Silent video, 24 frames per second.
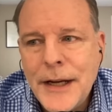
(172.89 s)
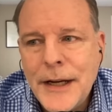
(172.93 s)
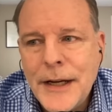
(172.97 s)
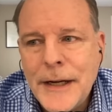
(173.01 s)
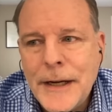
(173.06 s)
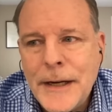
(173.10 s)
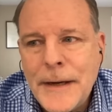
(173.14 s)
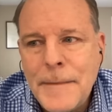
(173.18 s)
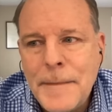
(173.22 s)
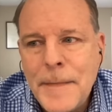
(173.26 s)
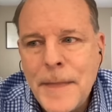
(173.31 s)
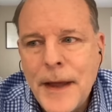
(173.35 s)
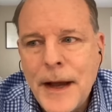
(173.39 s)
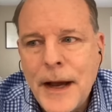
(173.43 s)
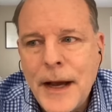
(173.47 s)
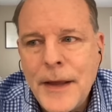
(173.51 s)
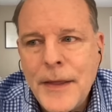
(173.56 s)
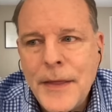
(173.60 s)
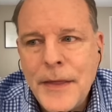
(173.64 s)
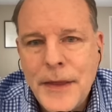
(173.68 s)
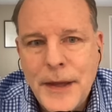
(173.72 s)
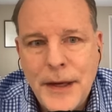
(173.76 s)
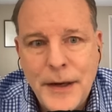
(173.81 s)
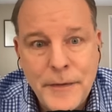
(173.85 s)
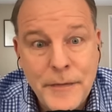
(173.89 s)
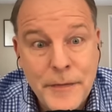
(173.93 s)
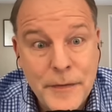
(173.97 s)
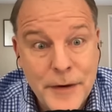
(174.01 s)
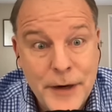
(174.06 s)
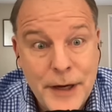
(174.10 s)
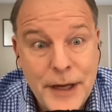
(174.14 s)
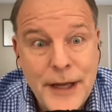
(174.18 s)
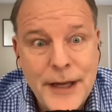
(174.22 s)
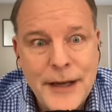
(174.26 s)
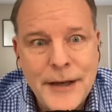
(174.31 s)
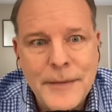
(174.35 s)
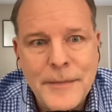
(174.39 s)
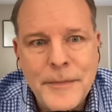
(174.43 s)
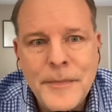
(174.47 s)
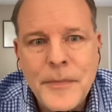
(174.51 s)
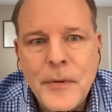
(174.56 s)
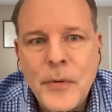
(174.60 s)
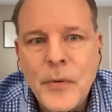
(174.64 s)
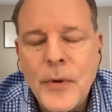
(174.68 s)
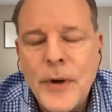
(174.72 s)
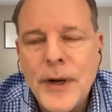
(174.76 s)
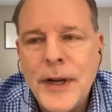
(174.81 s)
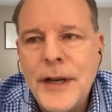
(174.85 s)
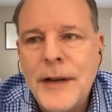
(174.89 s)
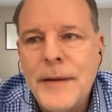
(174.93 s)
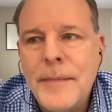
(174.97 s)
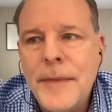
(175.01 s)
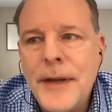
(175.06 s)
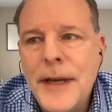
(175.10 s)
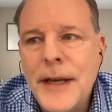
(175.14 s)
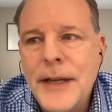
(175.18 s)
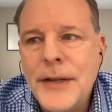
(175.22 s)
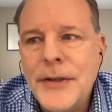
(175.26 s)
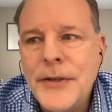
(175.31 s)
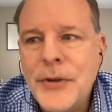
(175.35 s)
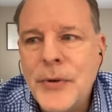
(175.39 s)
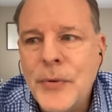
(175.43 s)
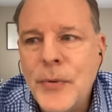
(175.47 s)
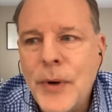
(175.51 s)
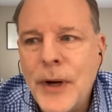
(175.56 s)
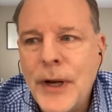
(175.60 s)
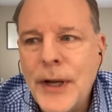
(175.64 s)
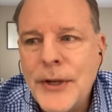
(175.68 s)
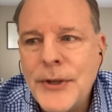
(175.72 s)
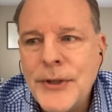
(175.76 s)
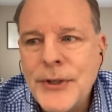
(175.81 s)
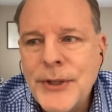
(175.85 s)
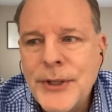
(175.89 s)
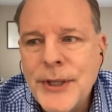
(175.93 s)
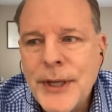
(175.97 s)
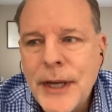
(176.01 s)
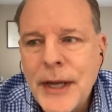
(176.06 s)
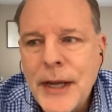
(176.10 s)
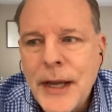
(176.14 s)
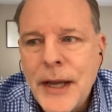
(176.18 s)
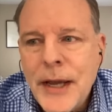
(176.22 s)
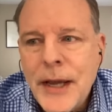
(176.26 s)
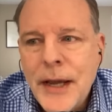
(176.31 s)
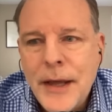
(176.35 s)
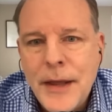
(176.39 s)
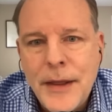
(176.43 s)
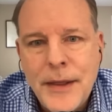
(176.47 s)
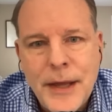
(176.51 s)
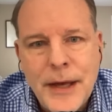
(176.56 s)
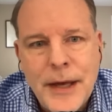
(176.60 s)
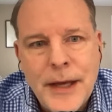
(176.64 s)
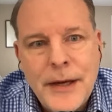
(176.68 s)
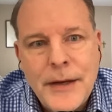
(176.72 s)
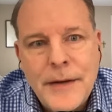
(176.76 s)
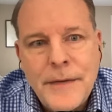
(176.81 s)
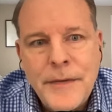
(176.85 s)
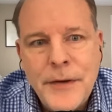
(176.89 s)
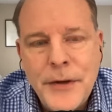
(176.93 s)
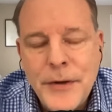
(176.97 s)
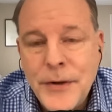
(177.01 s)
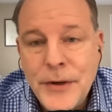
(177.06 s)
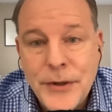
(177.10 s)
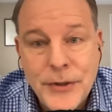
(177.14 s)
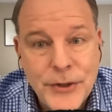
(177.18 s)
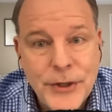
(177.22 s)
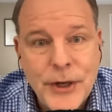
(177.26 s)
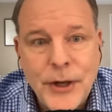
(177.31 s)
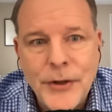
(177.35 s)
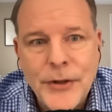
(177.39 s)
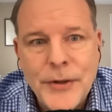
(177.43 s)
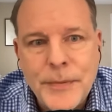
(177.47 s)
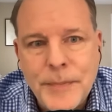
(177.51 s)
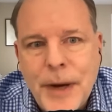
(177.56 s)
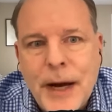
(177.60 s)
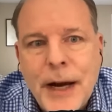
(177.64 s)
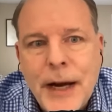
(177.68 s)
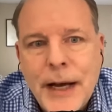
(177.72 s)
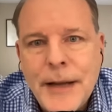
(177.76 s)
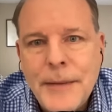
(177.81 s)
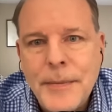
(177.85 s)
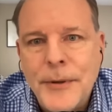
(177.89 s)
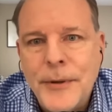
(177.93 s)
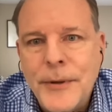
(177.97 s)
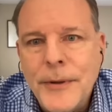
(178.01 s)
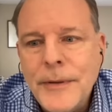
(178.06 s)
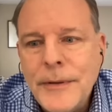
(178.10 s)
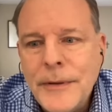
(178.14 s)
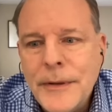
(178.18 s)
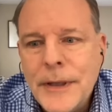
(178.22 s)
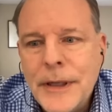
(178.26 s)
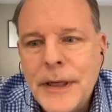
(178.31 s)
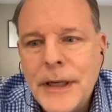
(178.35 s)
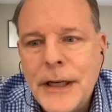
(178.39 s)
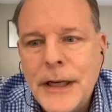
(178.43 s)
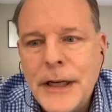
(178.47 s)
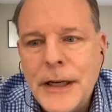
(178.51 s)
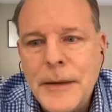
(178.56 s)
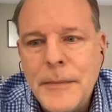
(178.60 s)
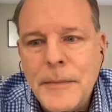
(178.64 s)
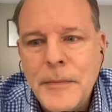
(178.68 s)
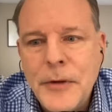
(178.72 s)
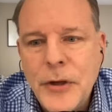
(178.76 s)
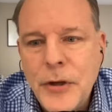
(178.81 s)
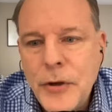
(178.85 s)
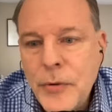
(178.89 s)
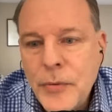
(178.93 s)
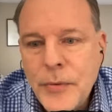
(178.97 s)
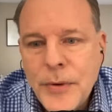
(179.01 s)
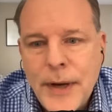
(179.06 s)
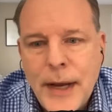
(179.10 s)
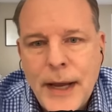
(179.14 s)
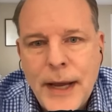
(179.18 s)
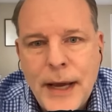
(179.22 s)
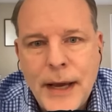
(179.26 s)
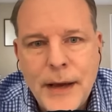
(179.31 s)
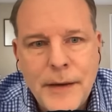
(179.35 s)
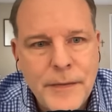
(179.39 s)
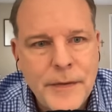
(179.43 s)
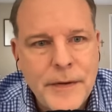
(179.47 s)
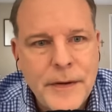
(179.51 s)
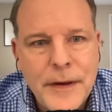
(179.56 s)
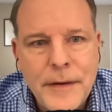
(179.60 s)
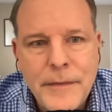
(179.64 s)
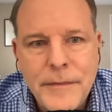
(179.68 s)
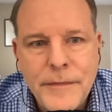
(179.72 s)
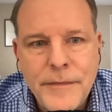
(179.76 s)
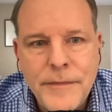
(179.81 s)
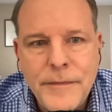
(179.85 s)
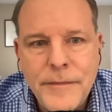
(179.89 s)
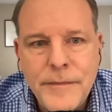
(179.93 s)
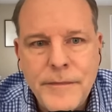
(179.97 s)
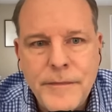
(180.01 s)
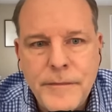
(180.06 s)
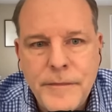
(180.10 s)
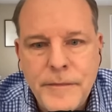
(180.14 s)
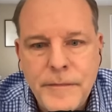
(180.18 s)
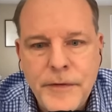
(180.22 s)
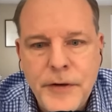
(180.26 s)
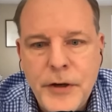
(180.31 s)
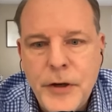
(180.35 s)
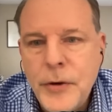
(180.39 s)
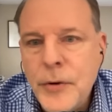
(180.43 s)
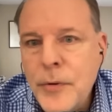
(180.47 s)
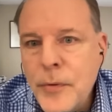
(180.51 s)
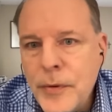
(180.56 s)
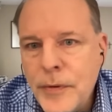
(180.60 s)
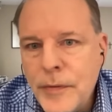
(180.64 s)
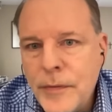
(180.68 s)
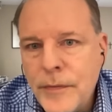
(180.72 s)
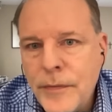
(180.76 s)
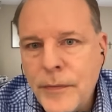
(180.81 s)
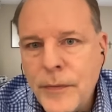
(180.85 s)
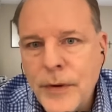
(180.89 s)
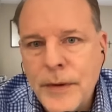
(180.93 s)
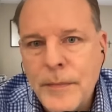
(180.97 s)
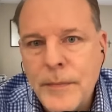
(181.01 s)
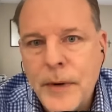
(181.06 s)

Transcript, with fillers: Um, I think for him, what it meant was that if you consult the Bible, um, you would have a view of what